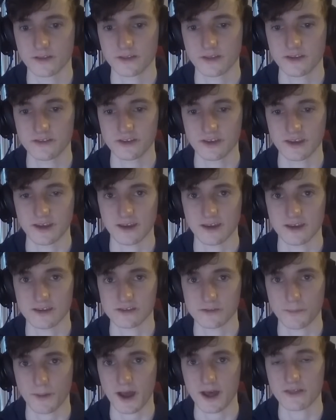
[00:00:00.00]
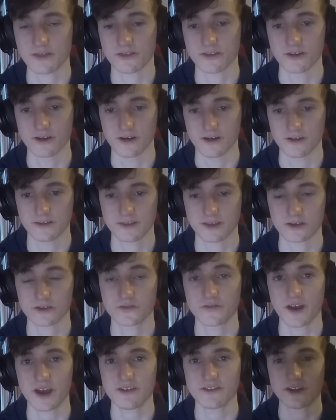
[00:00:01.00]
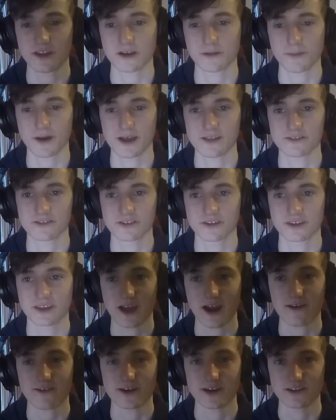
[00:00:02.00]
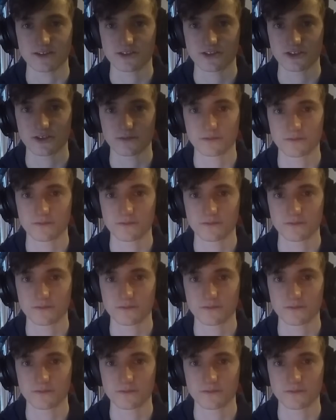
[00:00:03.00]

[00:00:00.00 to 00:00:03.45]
This here is a Panther that was found in a man's garage.